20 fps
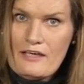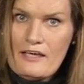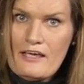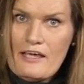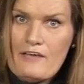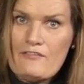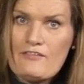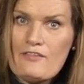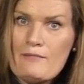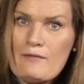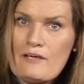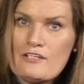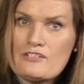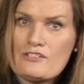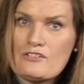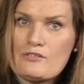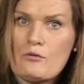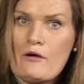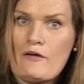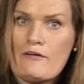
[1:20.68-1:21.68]
If the
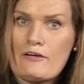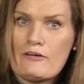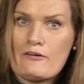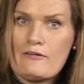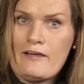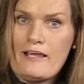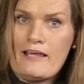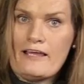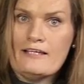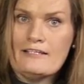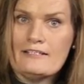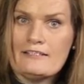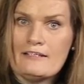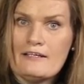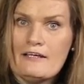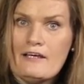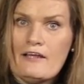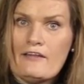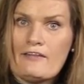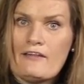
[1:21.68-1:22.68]
measures were agreed,
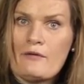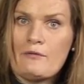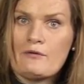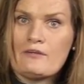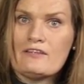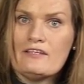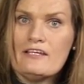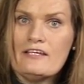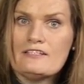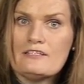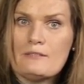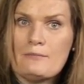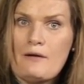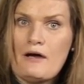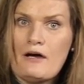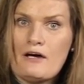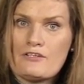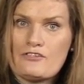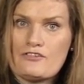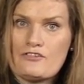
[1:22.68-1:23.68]
they would need to
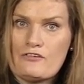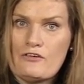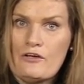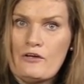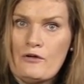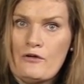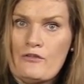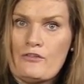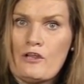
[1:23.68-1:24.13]
pass through